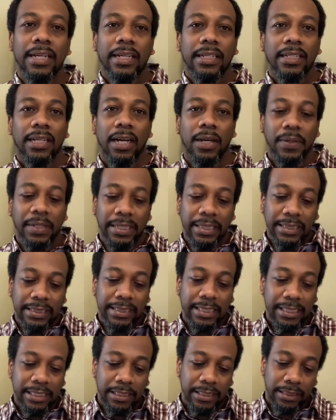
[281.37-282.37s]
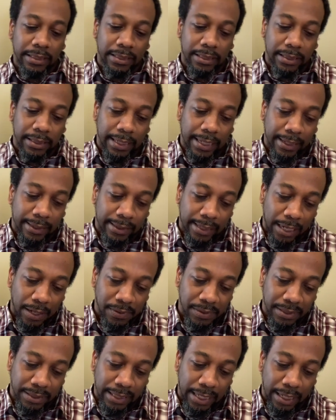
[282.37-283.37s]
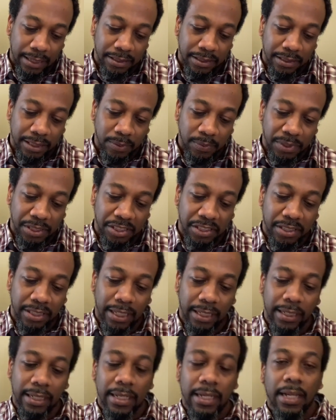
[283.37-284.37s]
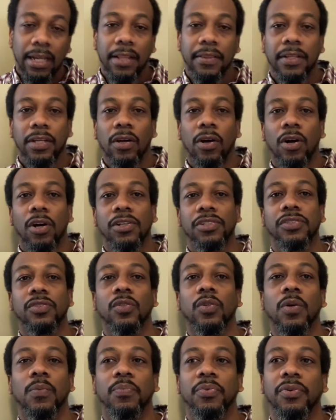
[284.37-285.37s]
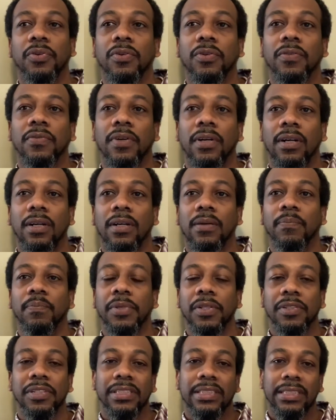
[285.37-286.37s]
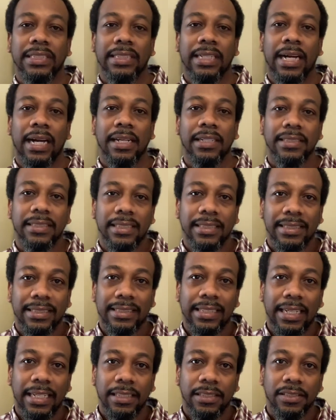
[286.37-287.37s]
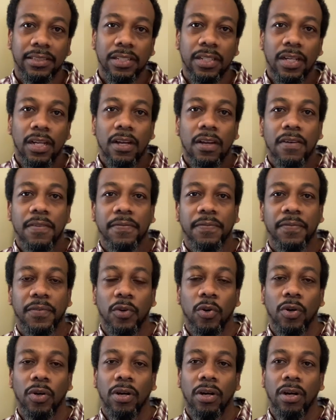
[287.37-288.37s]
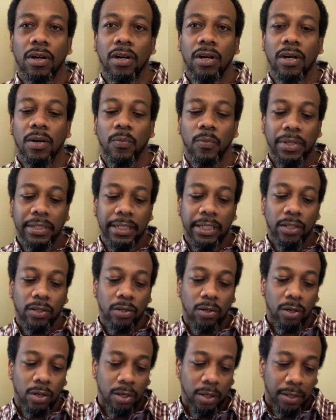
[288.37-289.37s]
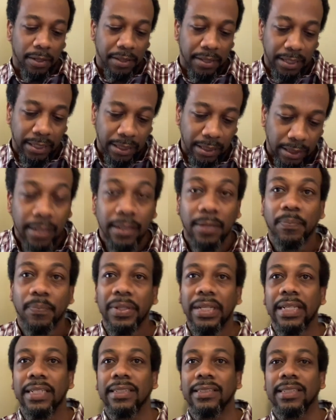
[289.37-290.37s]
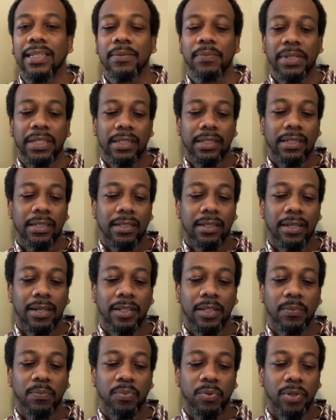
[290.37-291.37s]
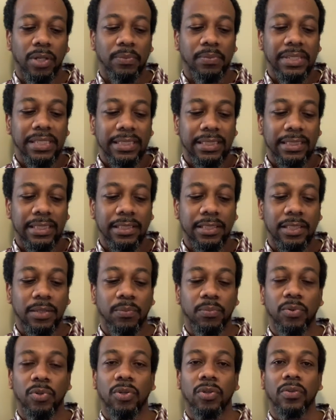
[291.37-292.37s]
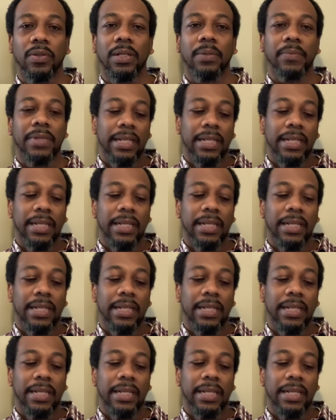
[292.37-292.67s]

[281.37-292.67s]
Now, in addition to that $1,000 stimulus check, they also approve billions of dollars to states for what they call the Pandemic Unemployment Assistance Program,